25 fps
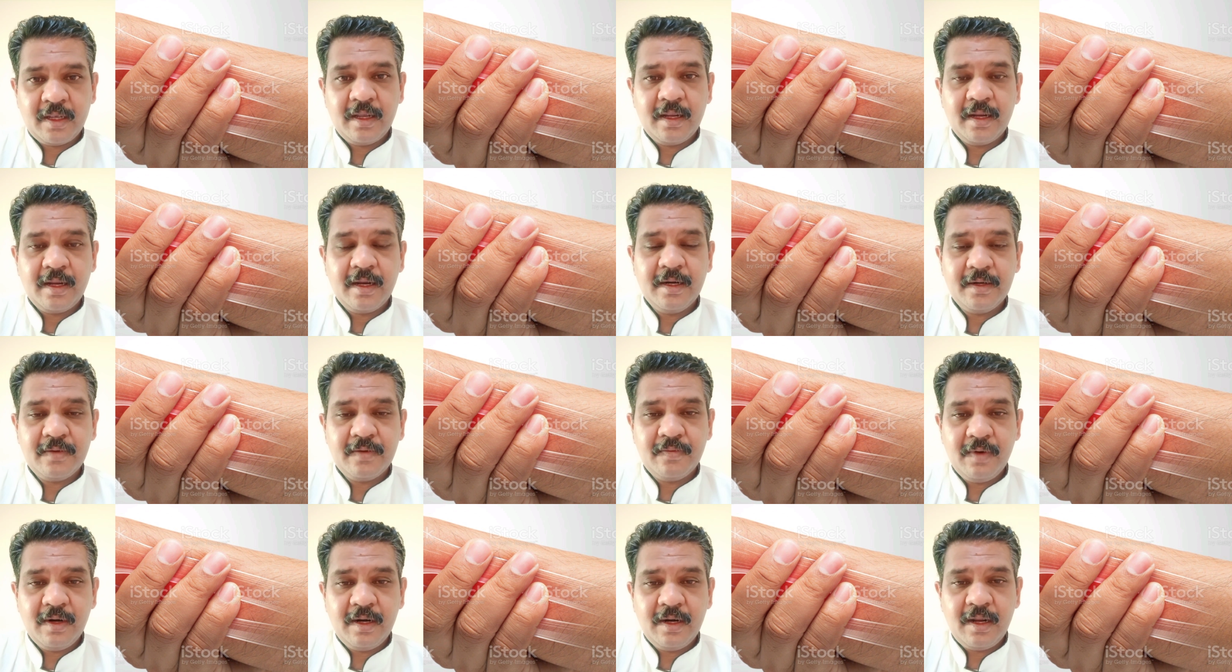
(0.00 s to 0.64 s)

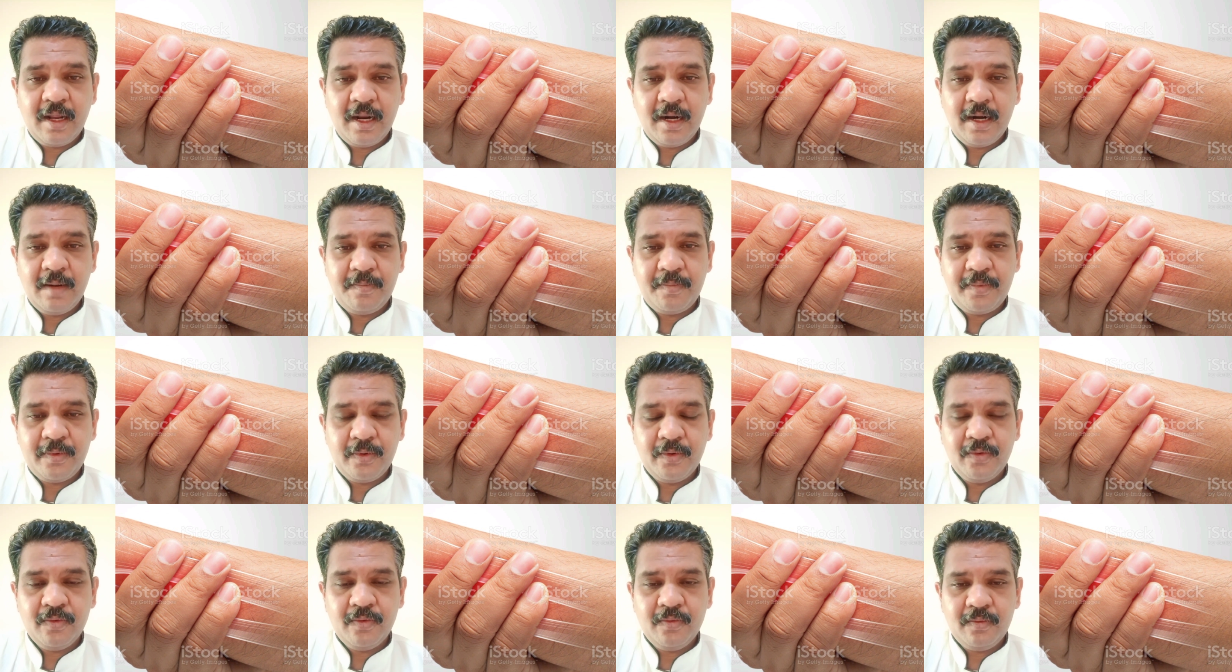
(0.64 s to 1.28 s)
It will help
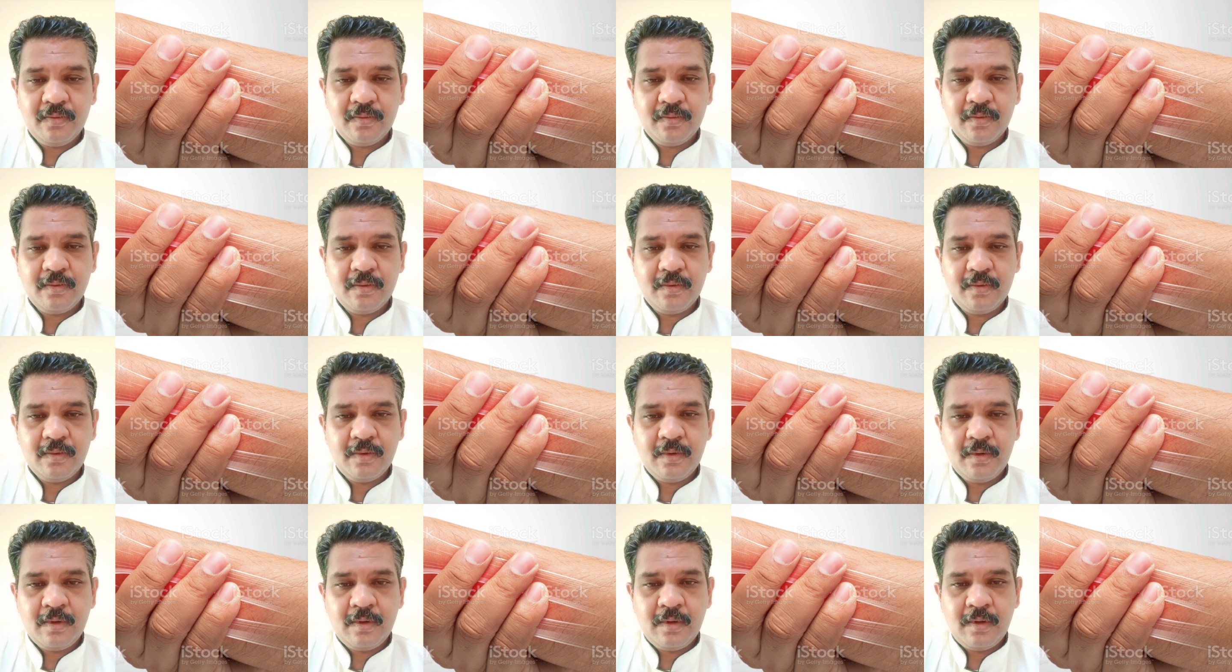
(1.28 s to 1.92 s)
you
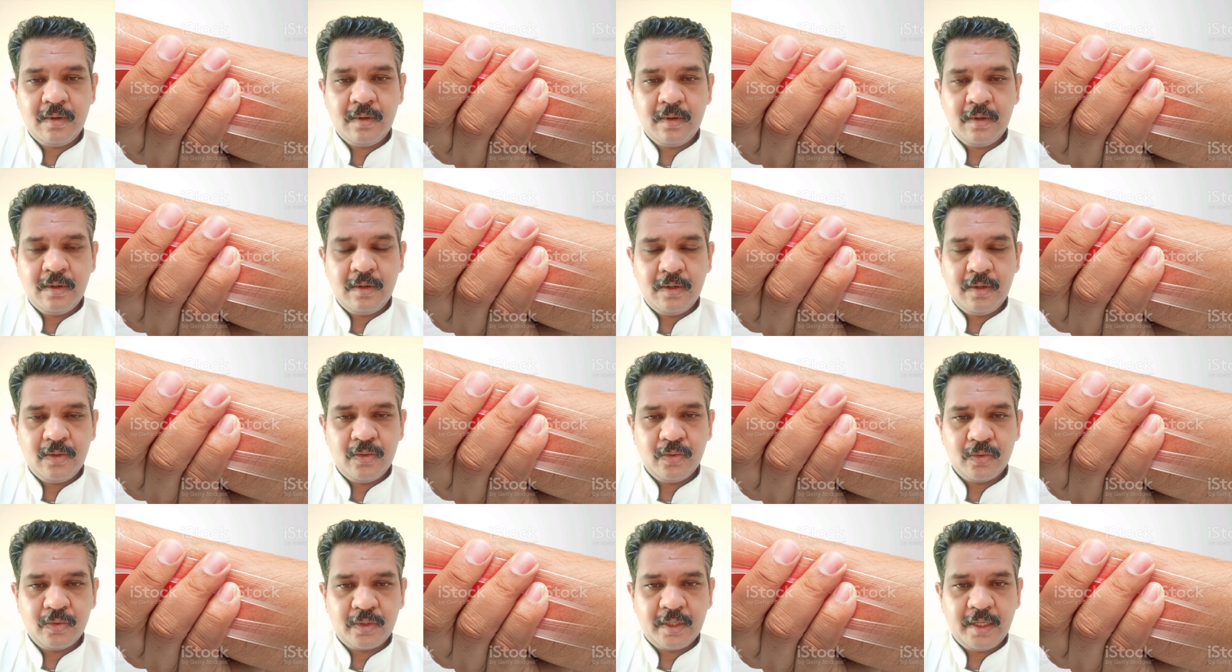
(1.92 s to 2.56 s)

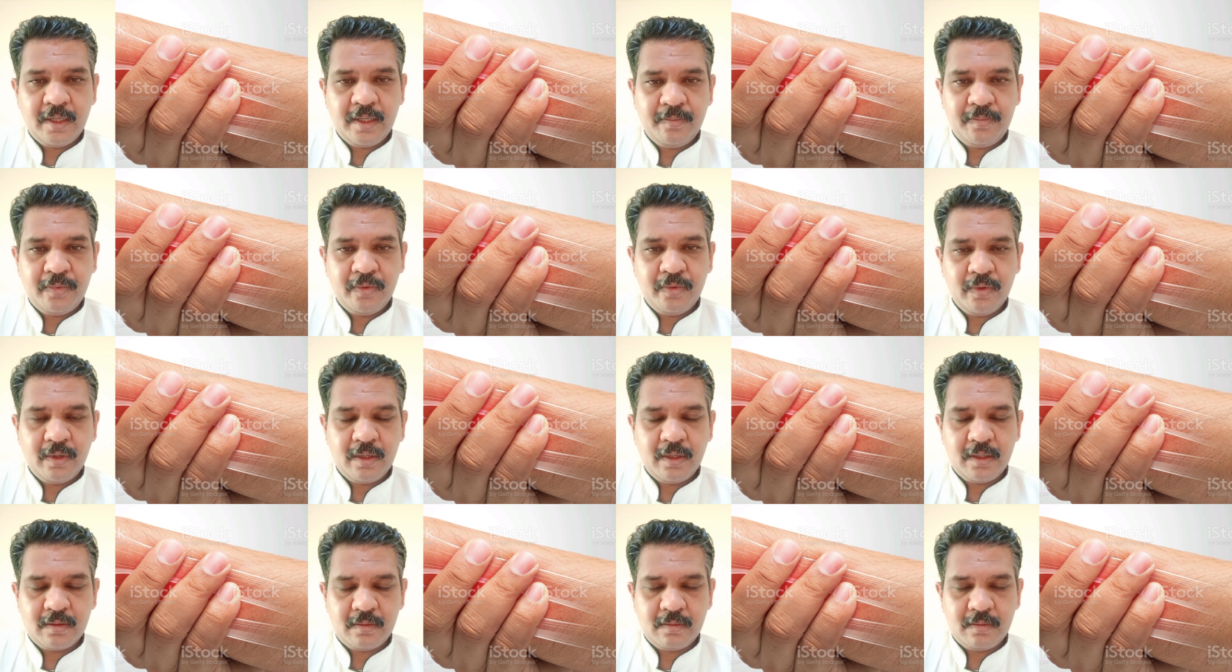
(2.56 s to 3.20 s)
to keep
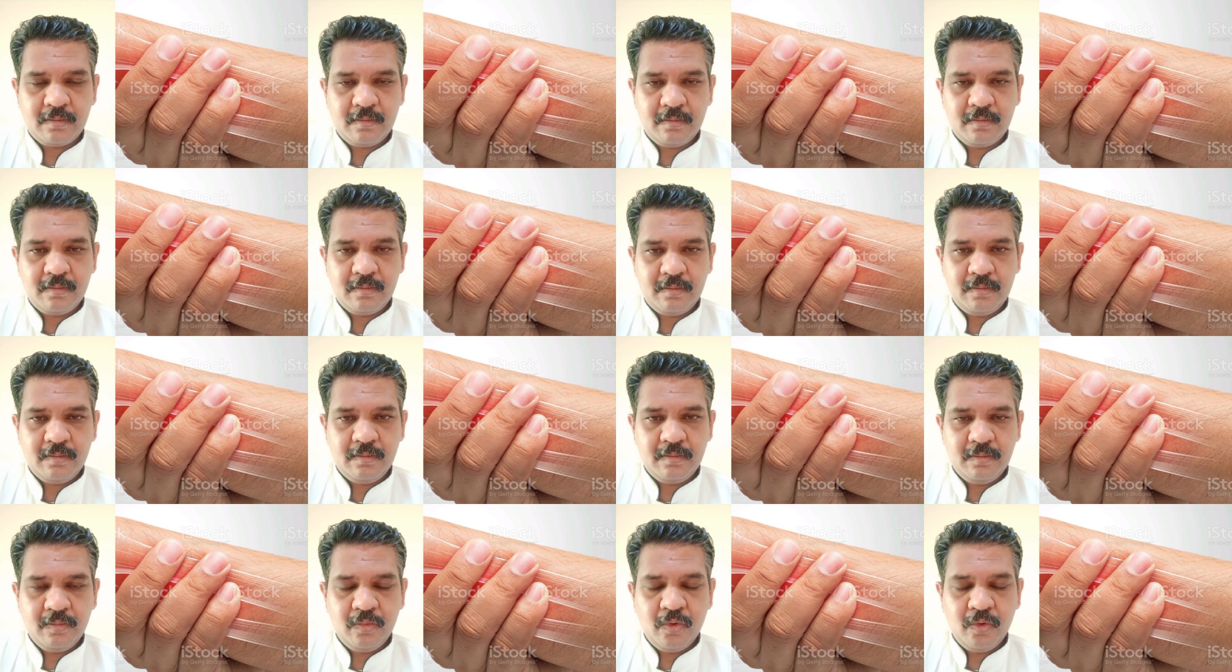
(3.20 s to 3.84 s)
your
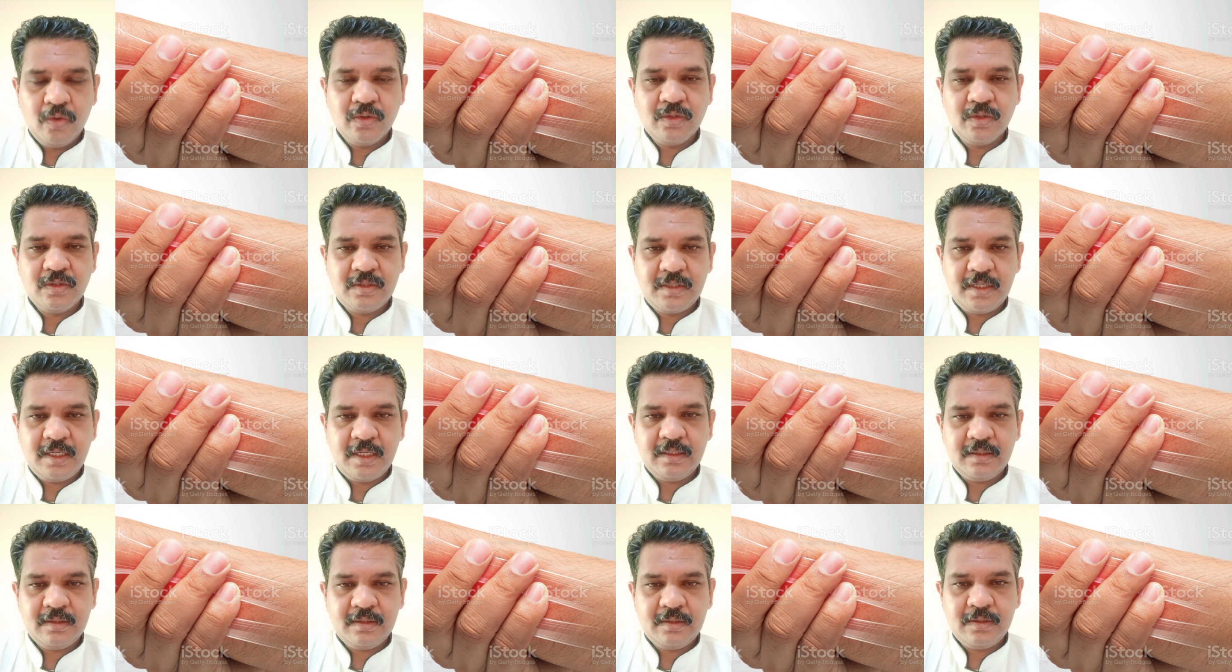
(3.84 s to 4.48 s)
bone
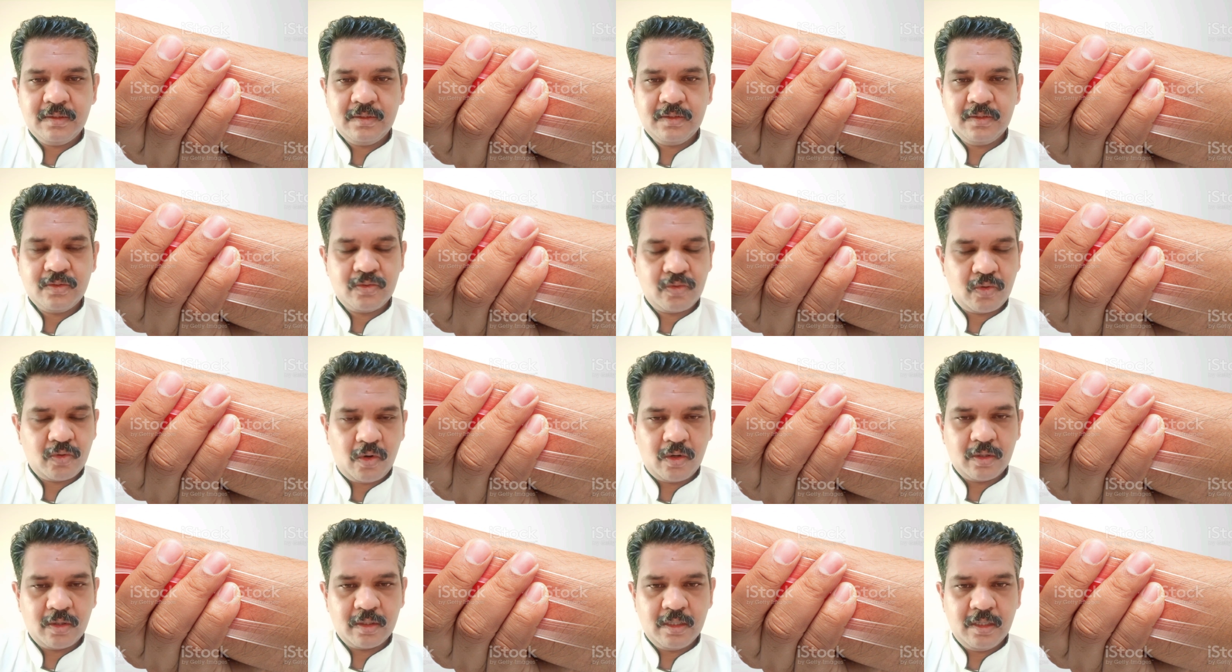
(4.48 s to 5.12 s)
strength
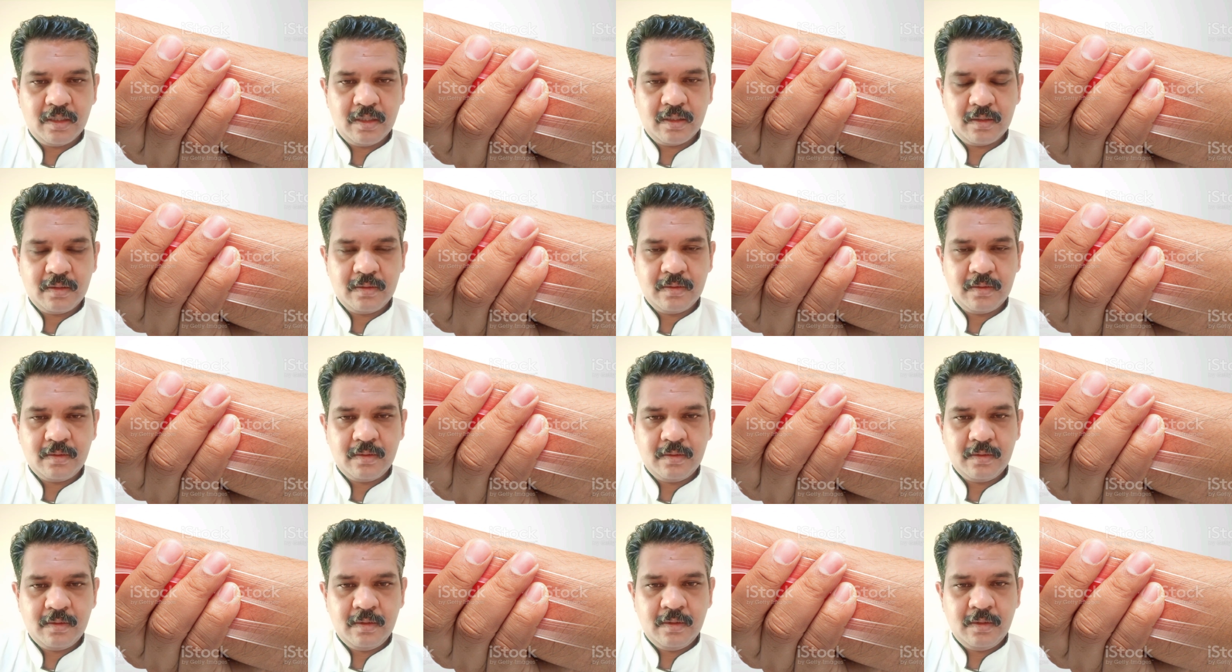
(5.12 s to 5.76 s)
stronger.
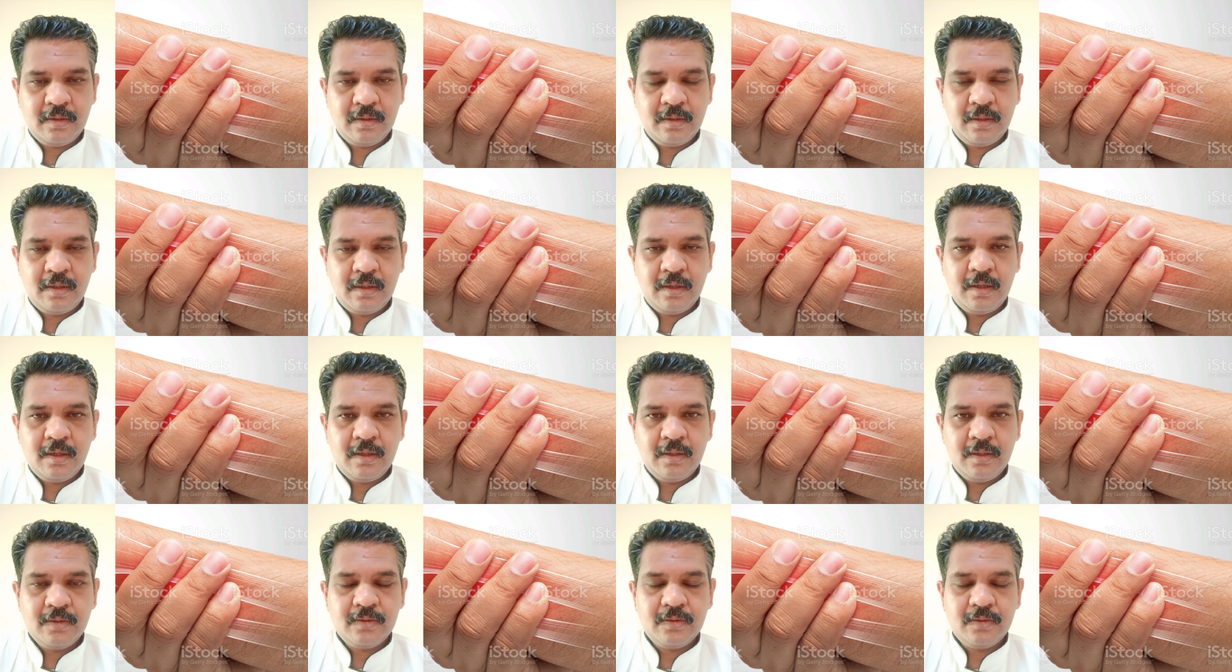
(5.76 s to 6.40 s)

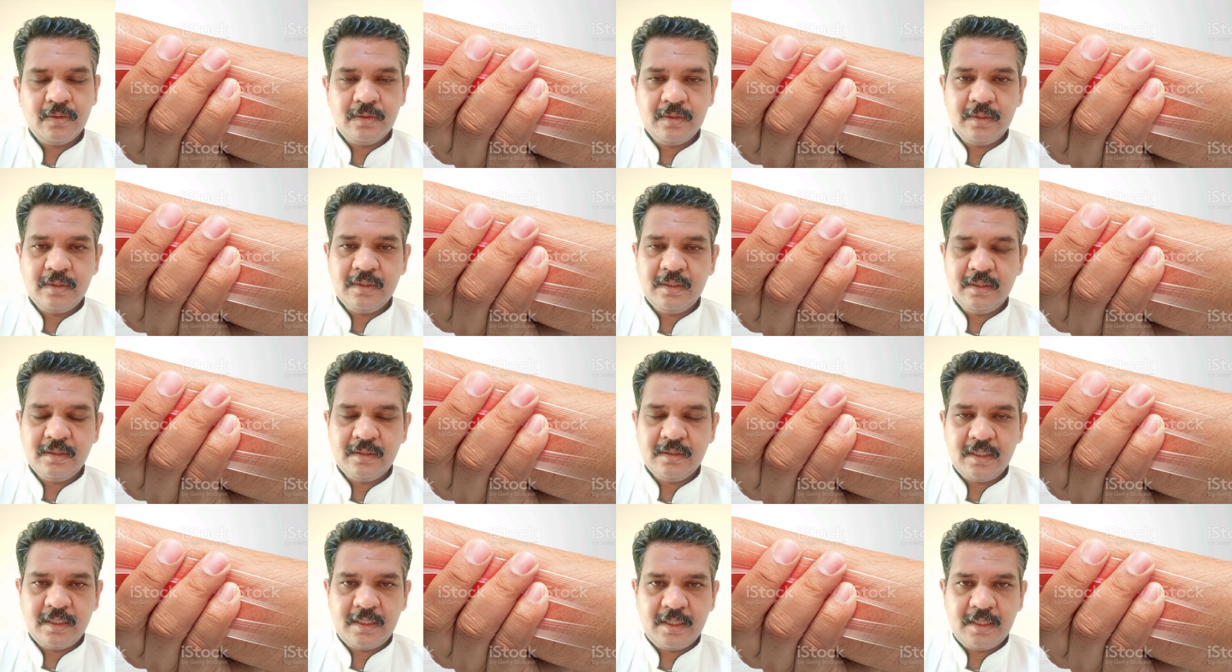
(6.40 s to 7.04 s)
So this
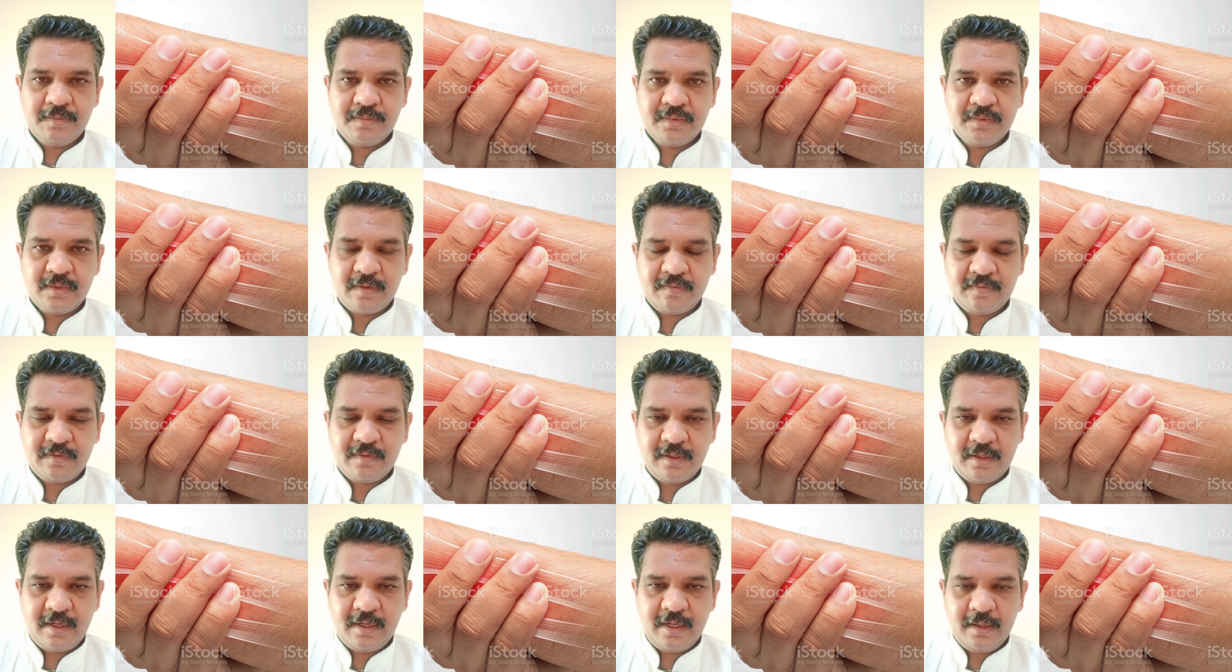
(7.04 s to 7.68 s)
is the tips of
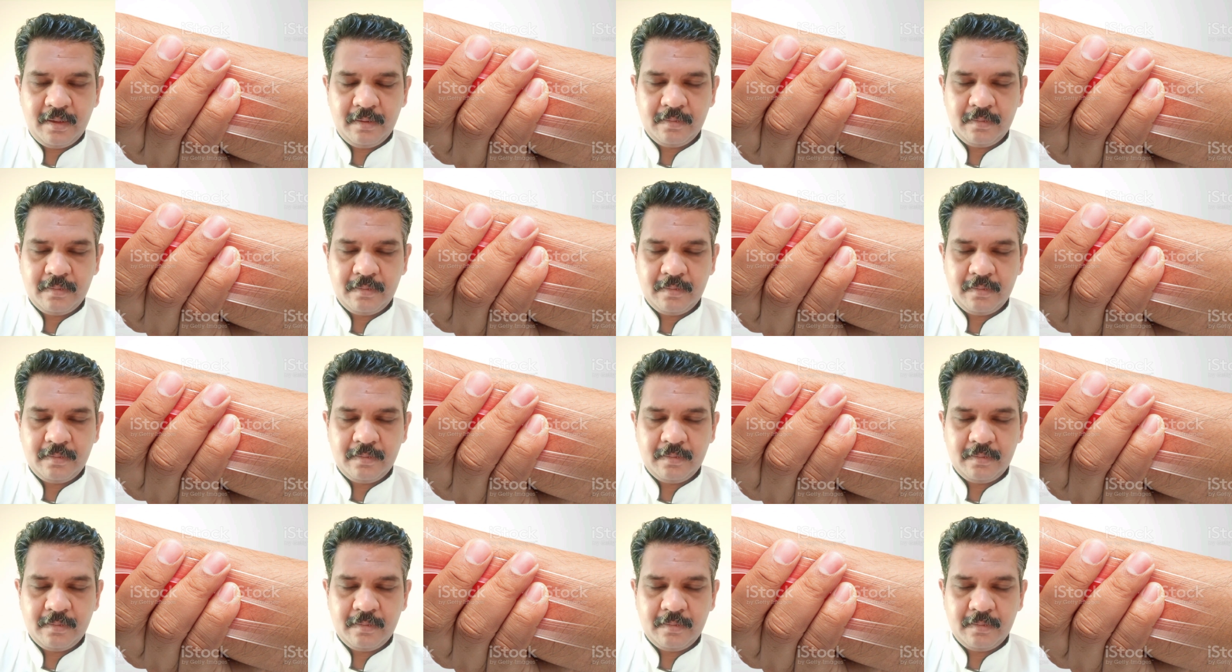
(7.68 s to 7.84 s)
the day.